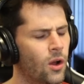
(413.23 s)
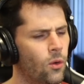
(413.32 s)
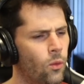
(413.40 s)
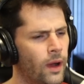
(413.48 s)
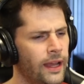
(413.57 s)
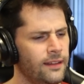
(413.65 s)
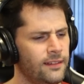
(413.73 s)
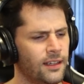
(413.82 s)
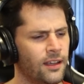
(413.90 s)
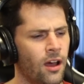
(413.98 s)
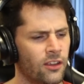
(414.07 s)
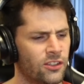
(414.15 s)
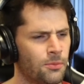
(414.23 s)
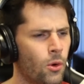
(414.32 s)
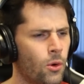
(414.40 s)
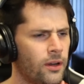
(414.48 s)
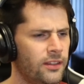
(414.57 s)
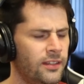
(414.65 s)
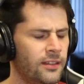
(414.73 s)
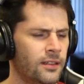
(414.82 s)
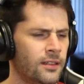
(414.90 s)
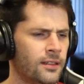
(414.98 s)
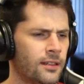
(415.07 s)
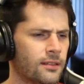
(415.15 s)
Why does it cost more
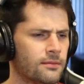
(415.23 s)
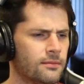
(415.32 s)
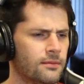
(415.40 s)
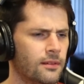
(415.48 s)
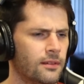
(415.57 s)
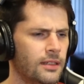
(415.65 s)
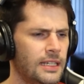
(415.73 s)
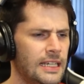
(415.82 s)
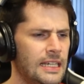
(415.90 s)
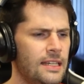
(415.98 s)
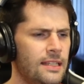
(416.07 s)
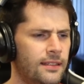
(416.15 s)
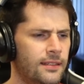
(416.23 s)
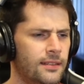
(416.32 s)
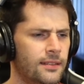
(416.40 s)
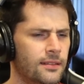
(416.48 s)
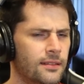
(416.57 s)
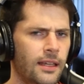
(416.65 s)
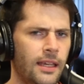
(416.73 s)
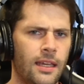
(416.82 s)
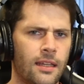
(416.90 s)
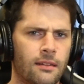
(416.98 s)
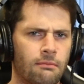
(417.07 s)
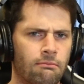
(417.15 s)
to eat
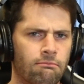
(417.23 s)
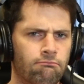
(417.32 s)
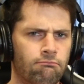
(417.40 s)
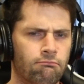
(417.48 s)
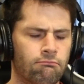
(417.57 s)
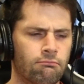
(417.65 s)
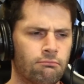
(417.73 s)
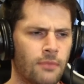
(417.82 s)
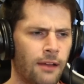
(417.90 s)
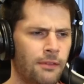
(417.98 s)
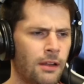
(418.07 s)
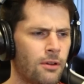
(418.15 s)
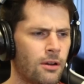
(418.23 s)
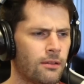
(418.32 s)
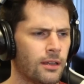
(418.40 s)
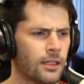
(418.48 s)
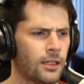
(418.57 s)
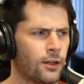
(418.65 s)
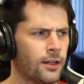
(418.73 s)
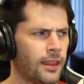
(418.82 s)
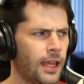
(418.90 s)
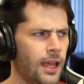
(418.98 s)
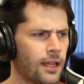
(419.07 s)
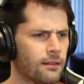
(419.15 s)
in? I've never really heard of
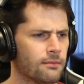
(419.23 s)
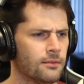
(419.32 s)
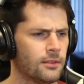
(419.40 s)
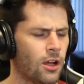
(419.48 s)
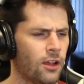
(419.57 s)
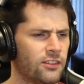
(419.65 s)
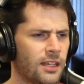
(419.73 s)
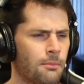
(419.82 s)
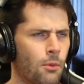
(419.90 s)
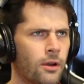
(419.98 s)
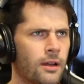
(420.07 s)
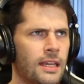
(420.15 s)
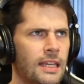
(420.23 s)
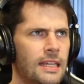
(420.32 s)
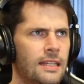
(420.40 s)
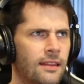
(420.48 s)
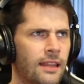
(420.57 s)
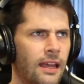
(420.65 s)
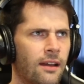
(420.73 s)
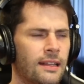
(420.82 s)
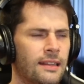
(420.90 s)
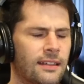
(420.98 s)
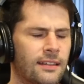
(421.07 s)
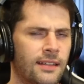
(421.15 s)
that costing more to eat there
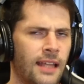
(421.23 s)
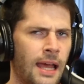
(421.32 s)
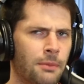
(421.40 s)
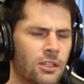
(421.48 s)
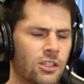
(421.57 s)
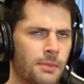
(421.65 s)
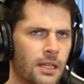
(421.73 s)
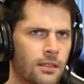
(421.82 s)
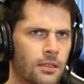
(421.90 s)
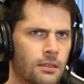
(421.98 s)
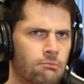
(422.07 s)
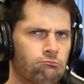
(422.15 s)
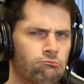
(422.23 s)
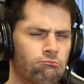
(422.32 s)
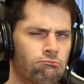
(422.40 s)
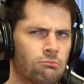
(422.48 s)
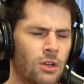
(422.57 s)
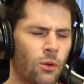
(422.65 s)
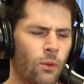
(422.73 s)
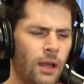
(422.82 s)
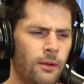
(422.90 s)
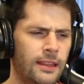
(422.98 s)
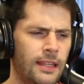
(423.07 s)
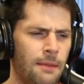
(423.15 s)
establishment.
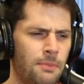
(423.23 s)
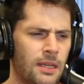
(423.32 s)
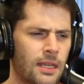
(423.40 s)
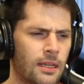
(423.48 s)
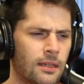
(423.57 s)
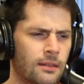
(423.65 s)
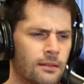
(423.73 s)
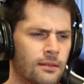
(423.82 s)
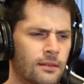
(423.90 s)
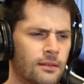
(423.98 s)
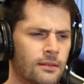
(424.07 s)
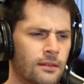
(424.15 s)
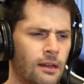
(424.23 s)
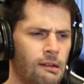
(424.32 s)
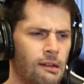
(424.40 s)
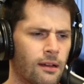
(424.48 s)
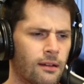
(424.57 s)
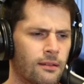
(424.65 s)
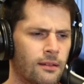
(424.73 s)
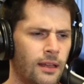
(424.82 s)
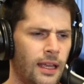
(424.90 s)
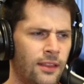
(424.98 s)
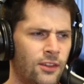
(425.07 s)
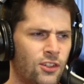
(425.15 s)
Why would that be? Huh.
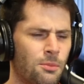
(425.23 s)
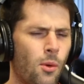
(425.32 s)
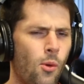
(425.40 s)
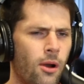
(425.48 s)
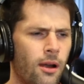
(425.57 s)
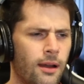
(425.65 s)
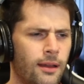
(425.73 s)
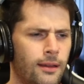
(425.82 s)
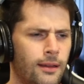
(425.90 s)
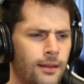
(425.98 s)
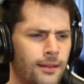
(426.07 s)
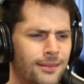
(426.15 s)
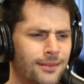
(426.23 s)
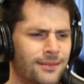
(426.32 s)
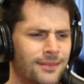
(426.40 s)
And there's more, uh,